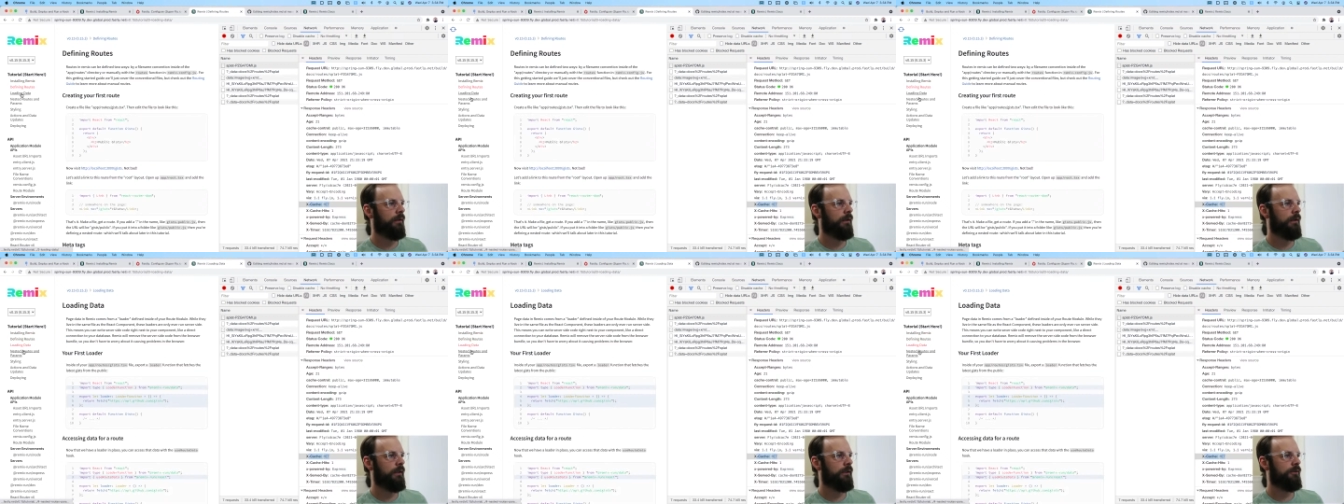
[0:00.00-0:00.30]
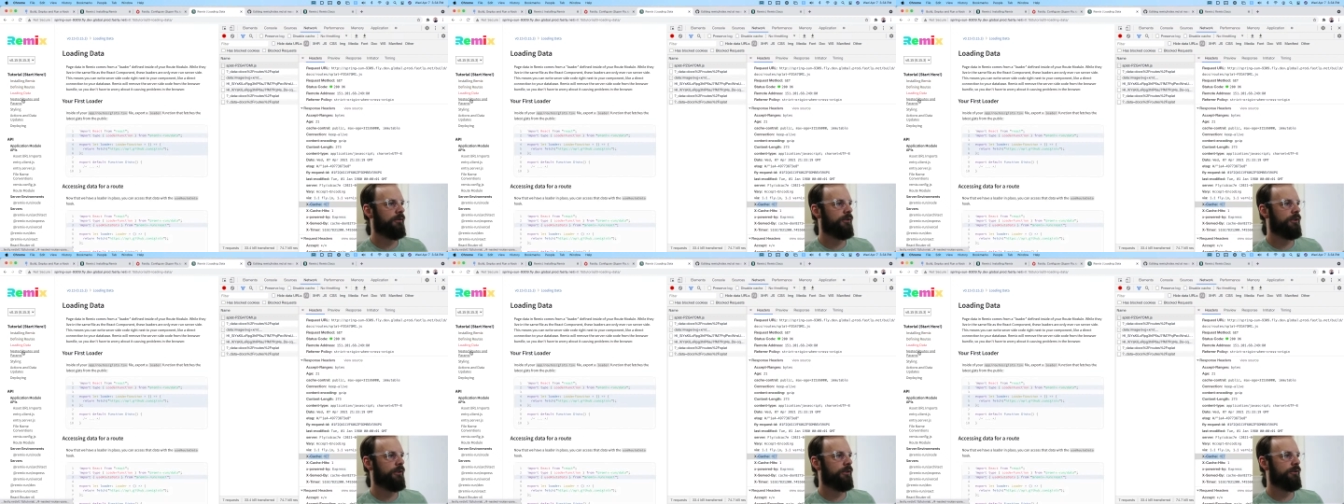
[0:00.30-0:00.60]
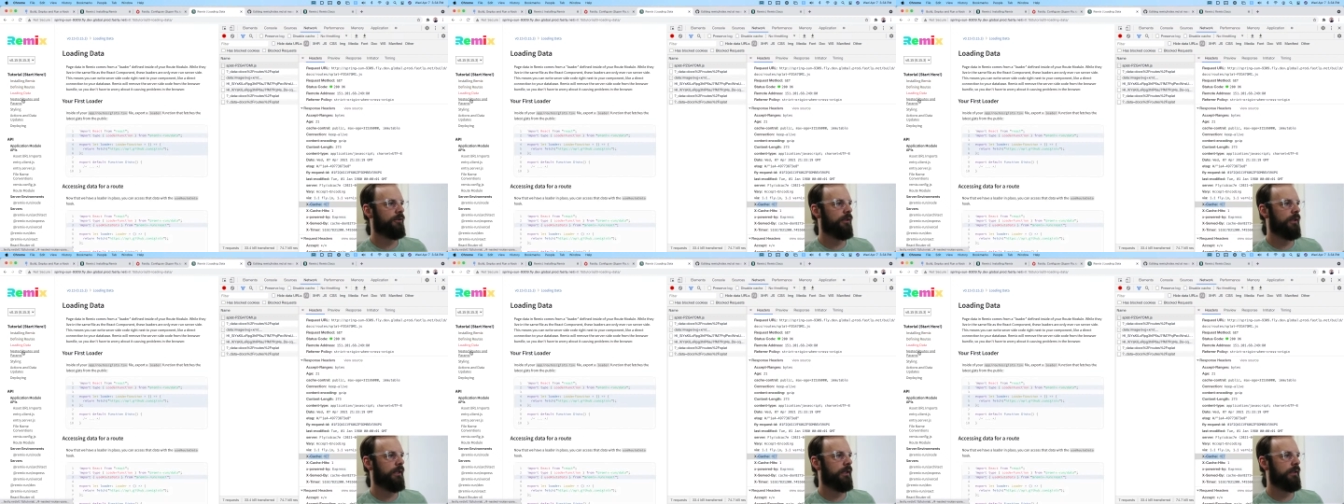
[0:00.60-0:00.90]
it's
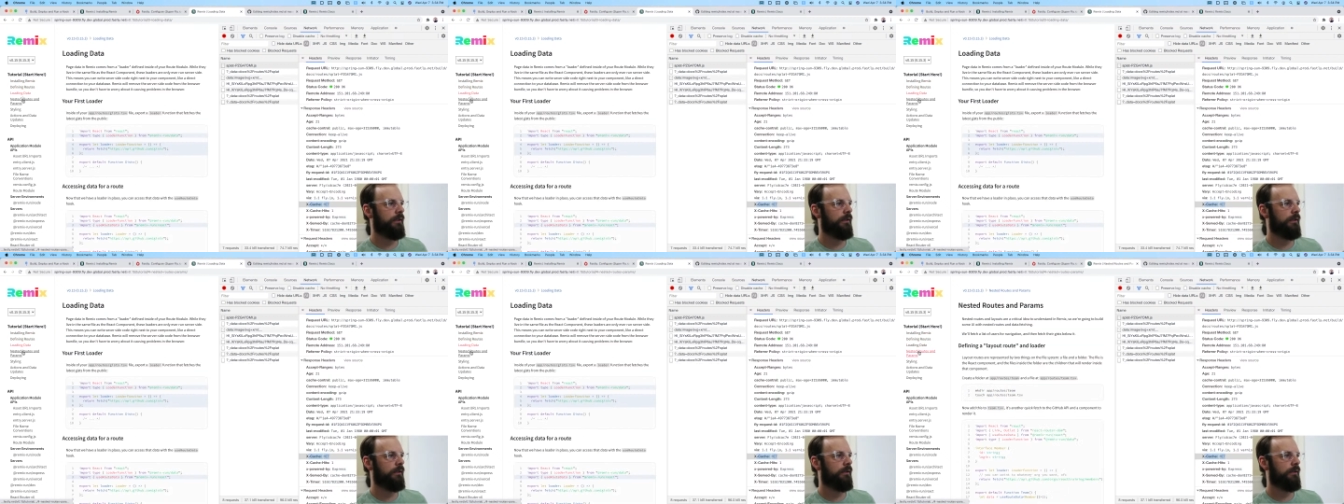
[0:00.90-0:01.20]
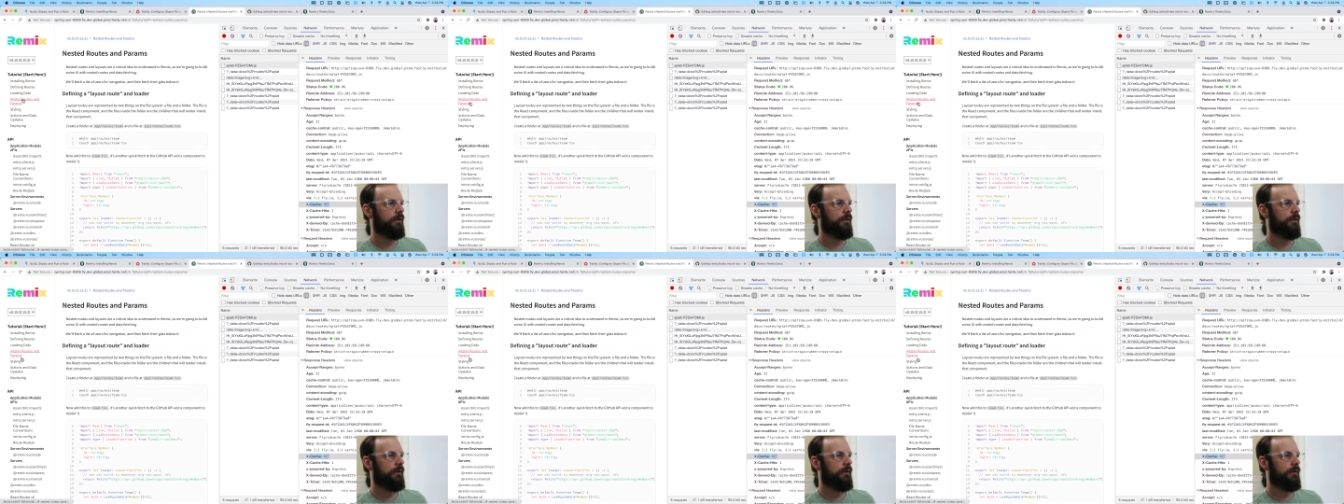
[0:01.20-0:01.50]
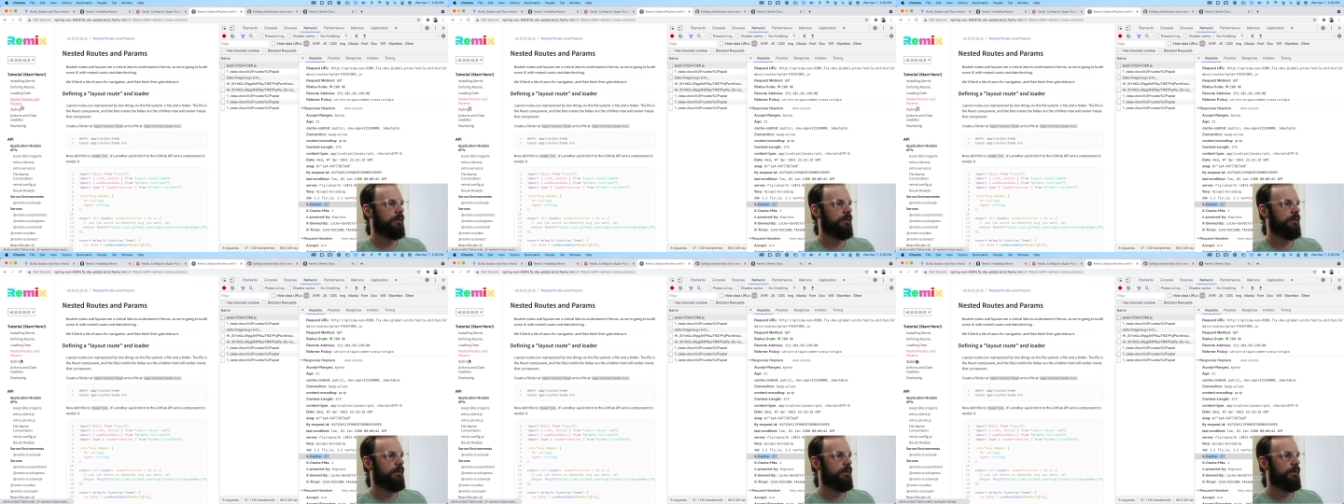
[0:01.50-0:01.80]
just like
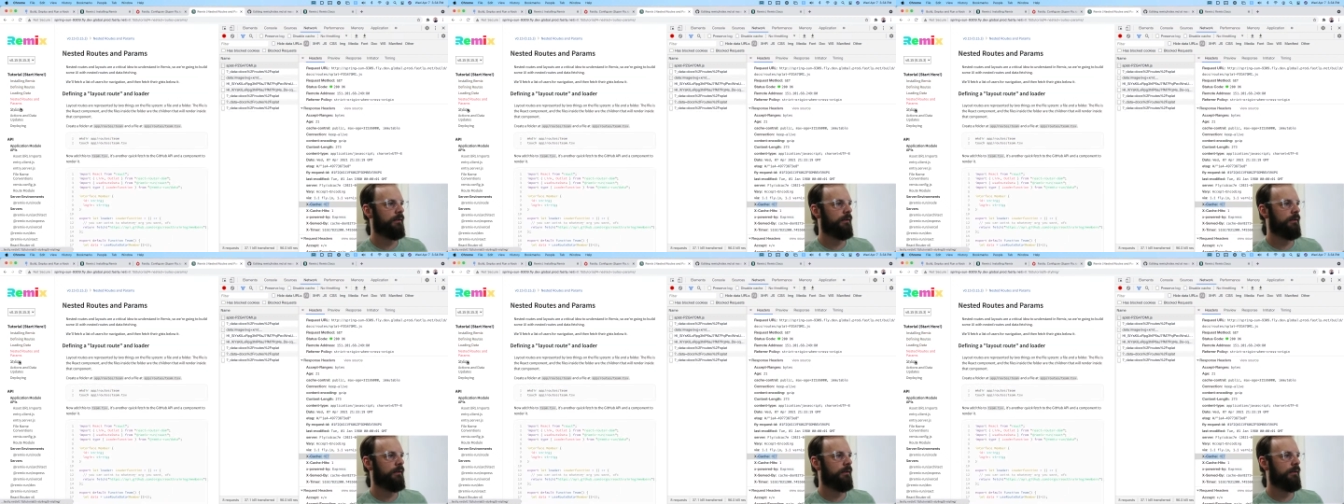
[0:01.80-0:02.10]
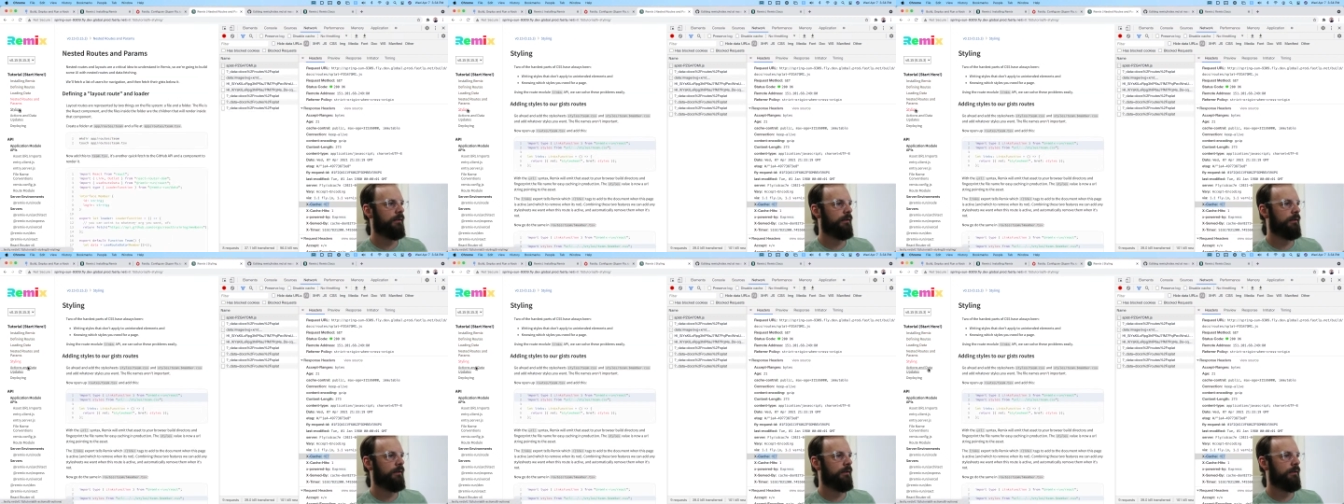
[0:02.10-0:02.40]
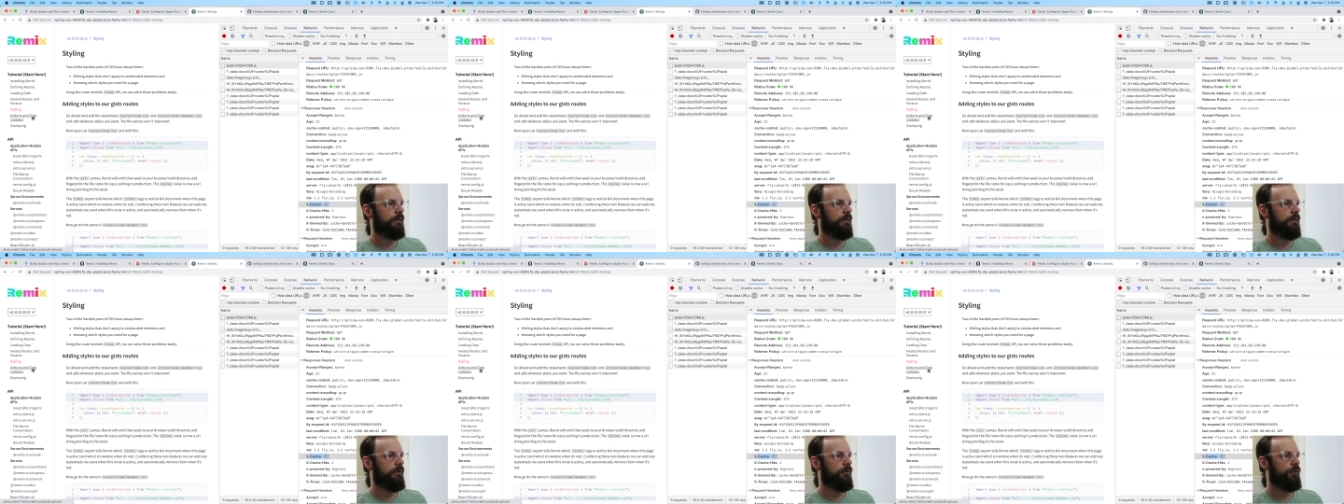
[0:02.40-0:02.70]

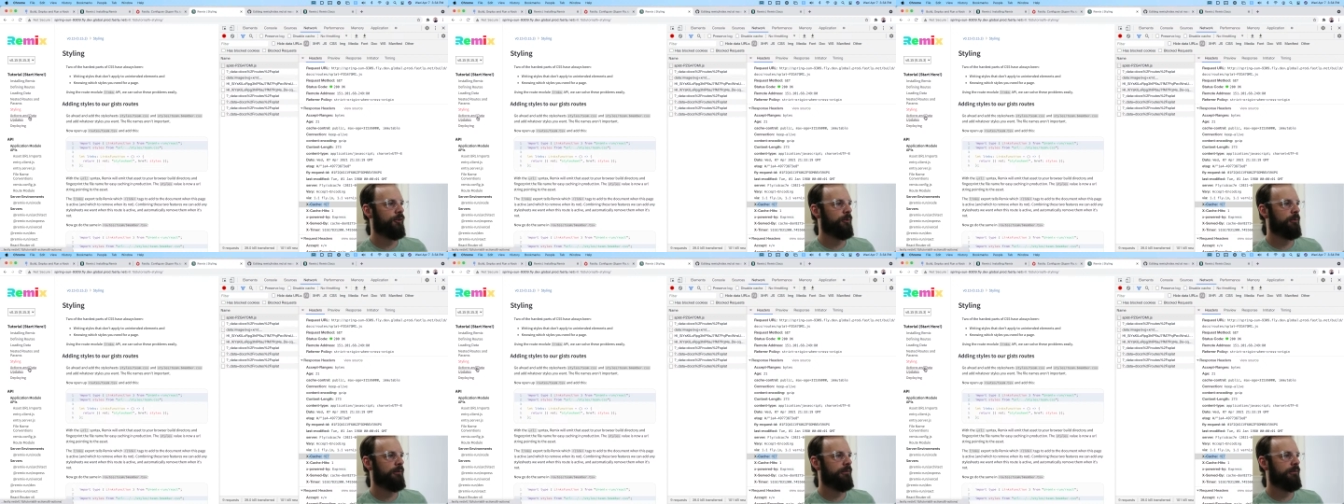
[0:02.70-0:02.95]
super